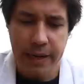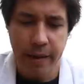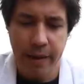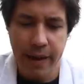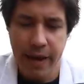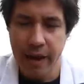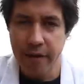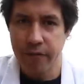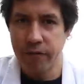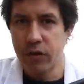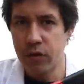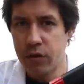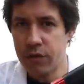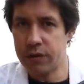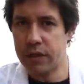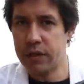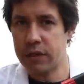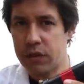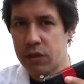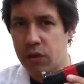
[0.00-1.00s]
Now, I have
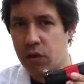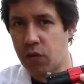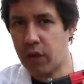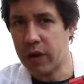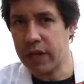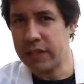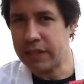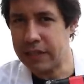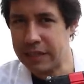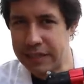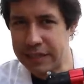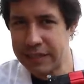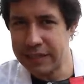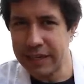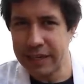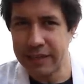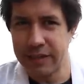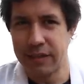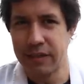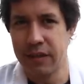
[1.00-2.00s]
used this to great
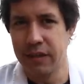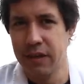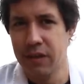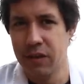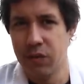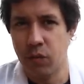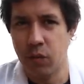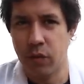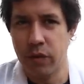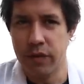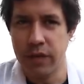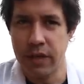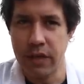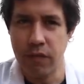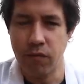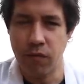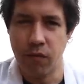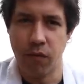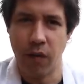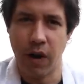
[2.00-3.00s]
success with
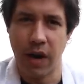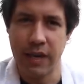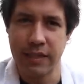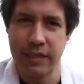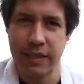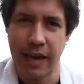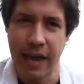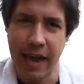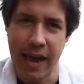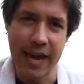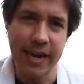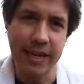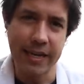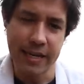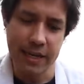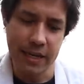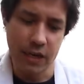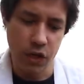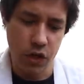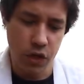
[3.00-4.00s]
the RASA
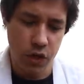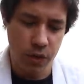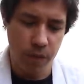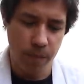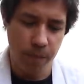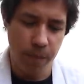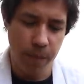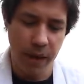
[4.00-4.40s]
8-inch,